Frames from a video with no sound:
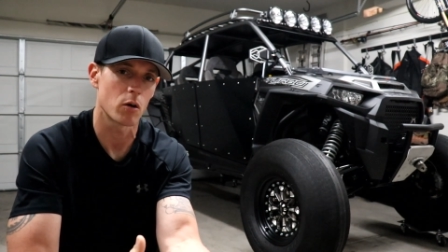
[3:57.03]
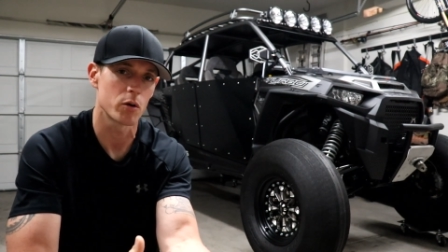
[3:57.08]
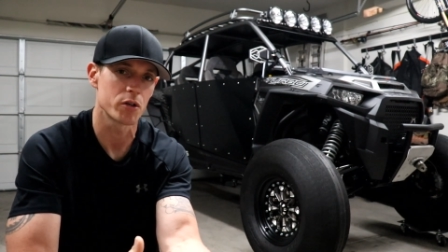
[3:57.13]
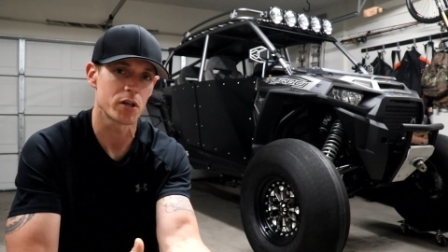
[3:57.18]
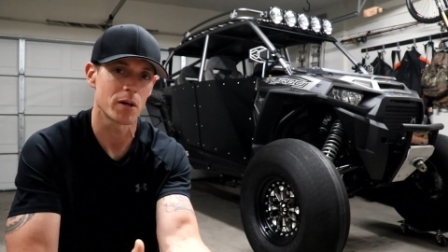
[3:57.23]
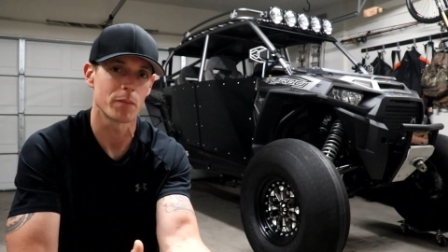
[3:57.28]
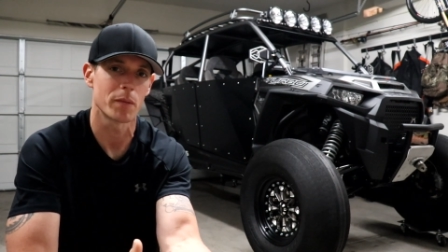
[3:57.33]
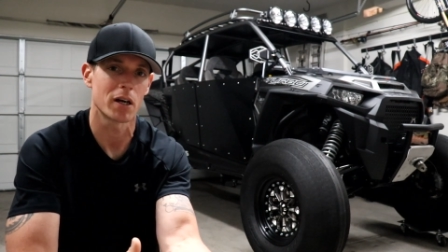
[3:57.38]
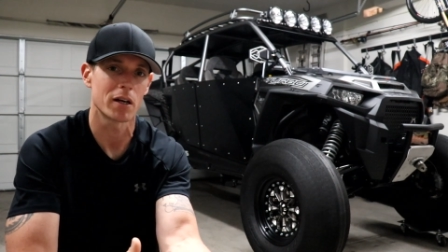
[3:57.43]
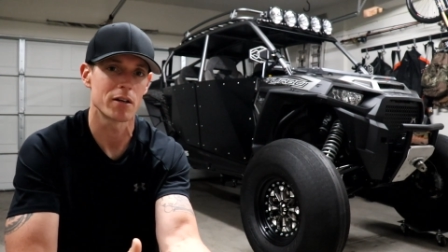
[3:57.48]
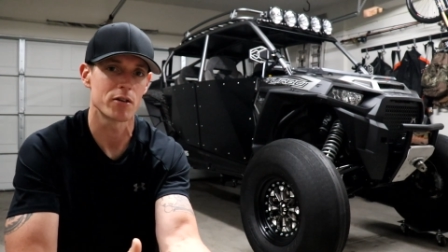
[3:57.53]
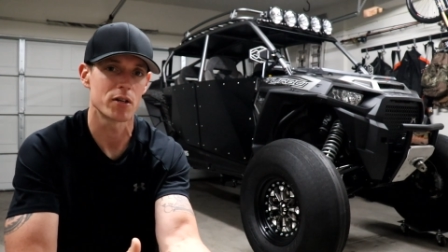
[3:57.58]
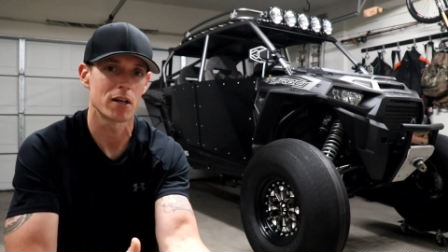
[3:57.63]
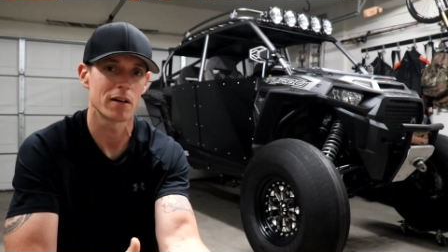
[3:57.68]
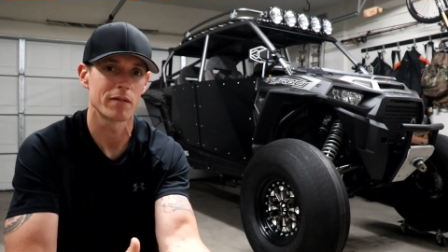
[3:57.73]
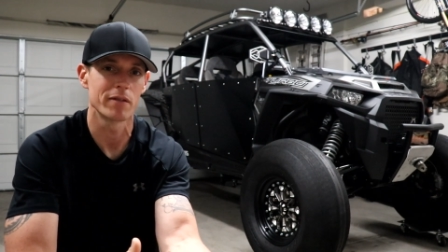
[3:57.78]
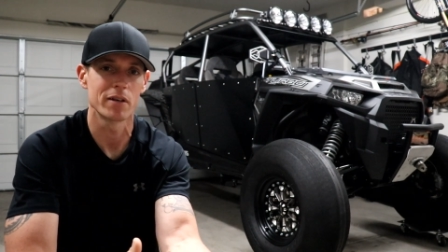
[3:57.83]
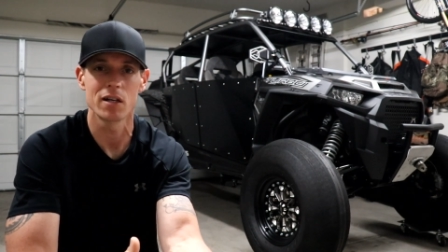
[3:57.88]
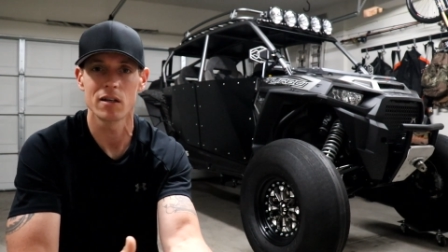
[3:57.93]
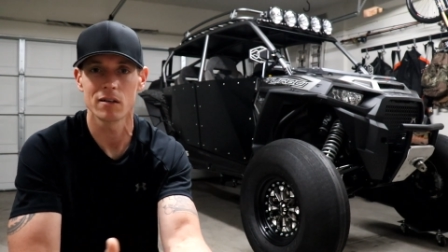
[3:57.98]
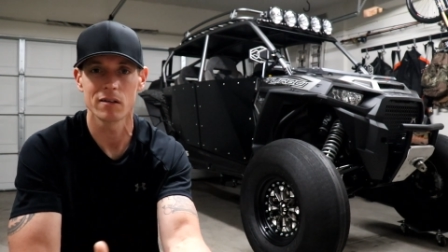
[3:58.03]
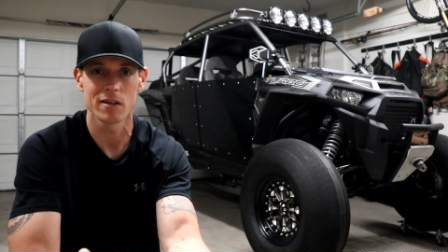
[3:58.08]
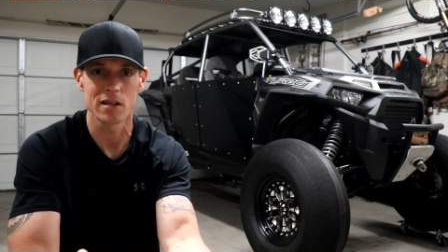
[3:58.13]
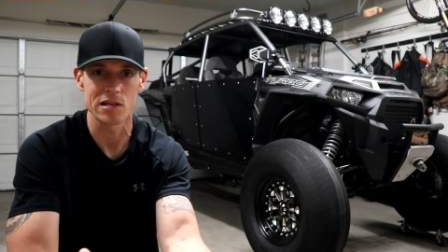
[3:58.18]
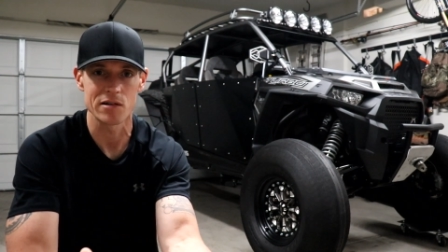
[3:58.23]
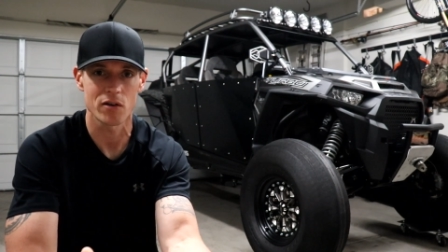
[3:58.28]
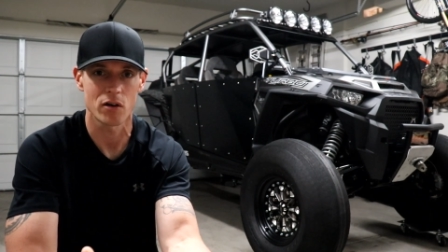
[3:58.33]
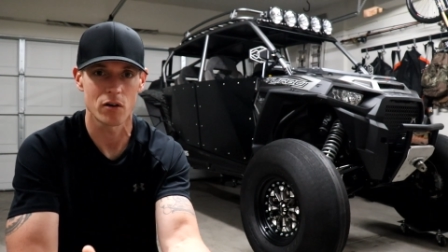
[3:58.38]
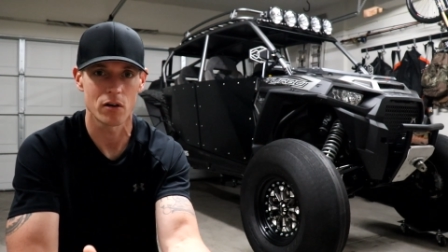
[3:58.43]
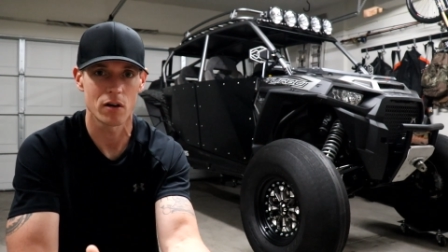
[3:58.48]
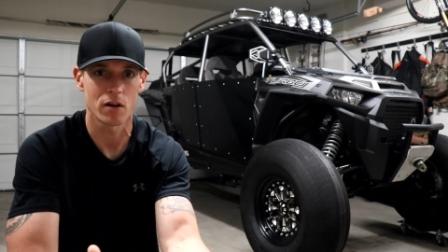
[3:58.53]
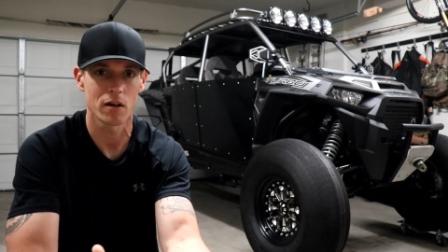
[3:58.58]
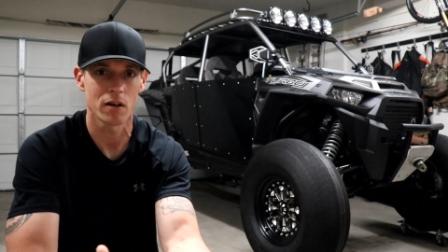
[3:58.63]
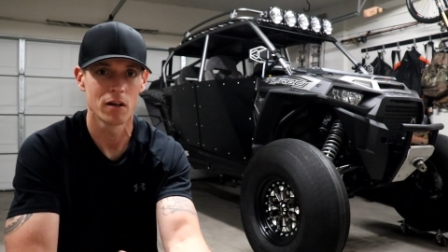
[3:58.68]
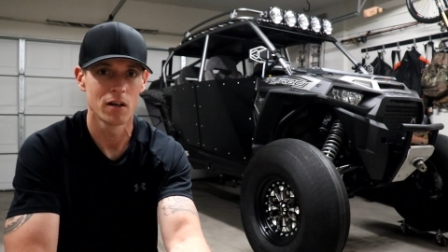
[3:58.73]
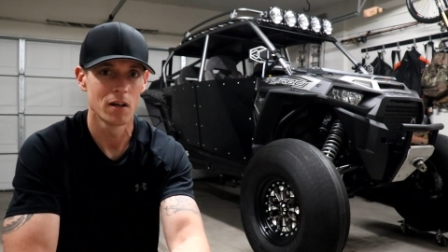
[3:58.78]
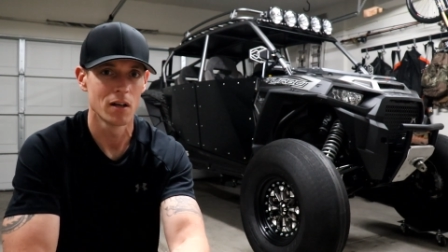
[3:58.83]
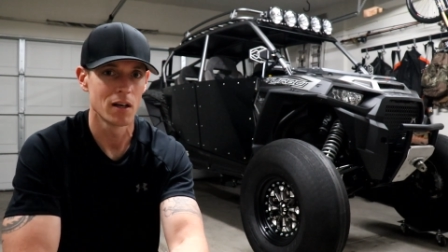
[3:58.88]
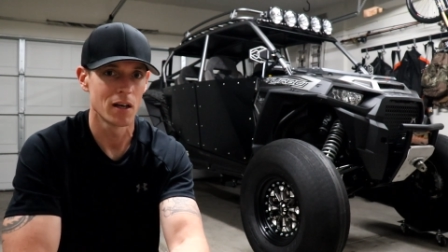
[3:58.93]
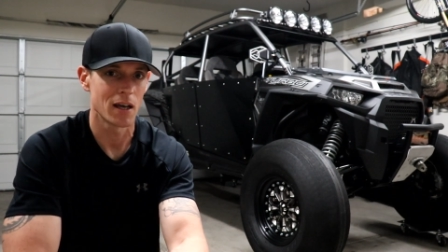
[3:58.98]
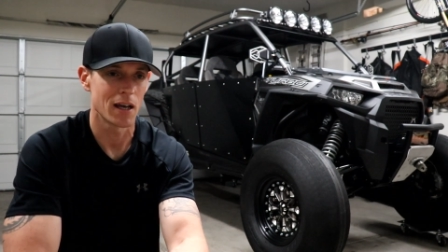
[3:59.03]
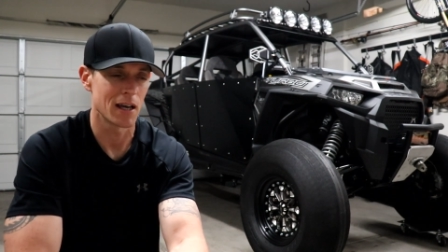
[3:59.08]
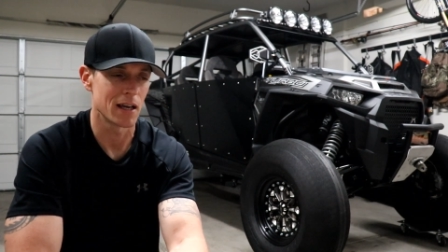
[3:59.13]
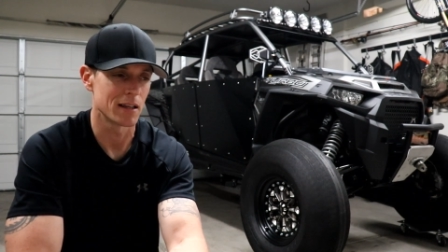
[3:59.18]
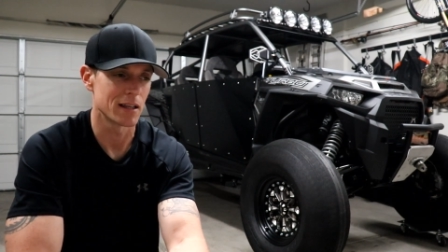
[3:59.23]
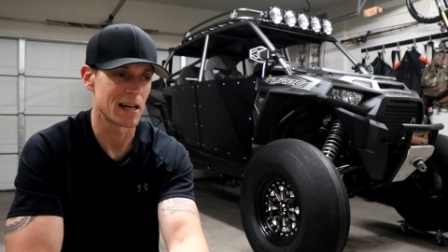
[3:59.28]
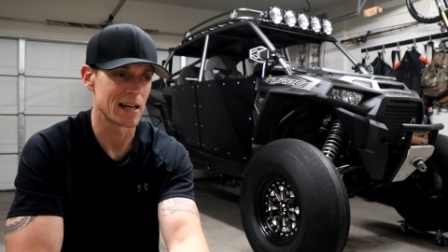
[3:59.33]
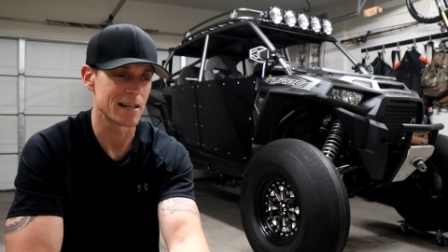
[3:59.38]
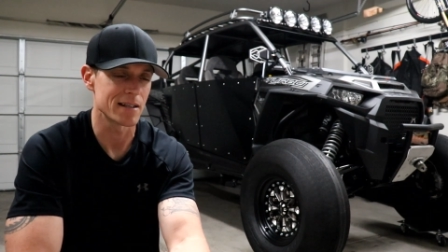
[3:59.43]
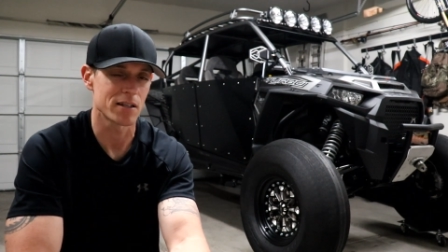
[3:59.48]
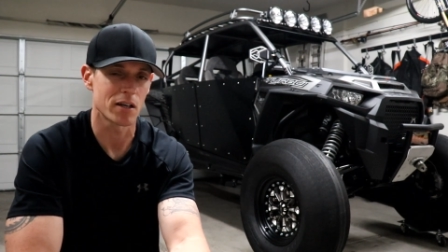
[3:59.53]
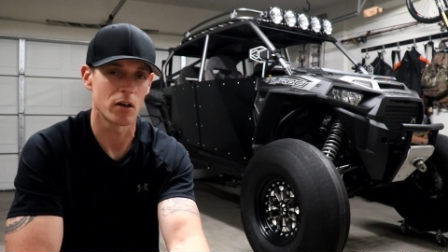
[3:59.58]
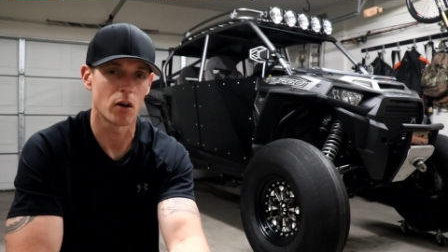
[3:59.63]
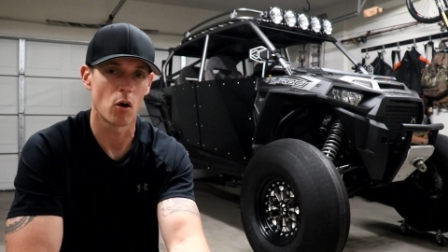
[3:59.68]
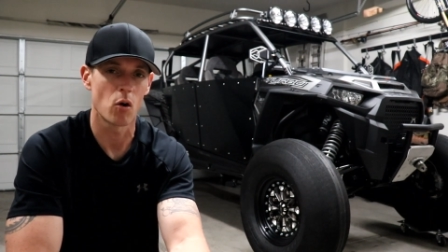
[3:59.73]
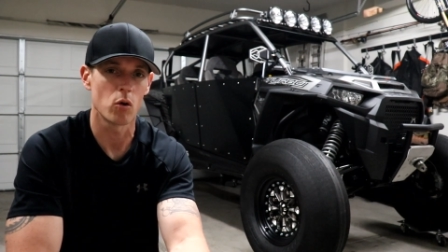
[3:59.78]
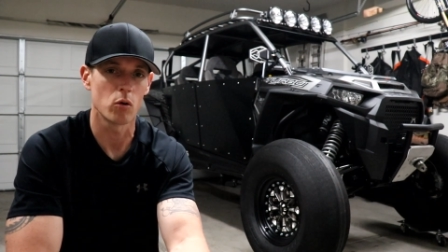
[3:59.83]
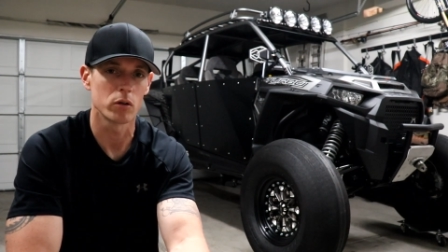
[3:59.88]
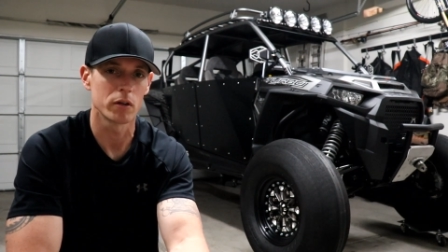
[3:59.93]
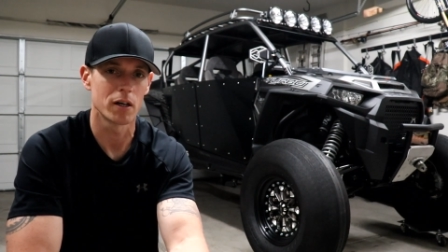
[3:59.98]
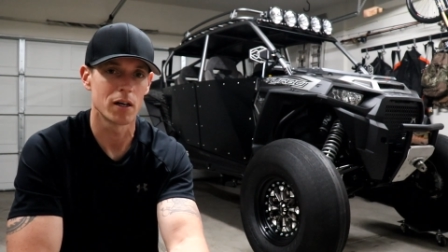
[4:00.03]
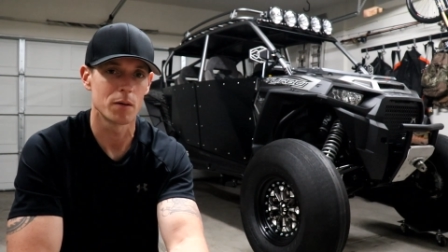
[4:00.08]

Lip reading: which I'm not going to drive nearly as hard, and that it's going to hold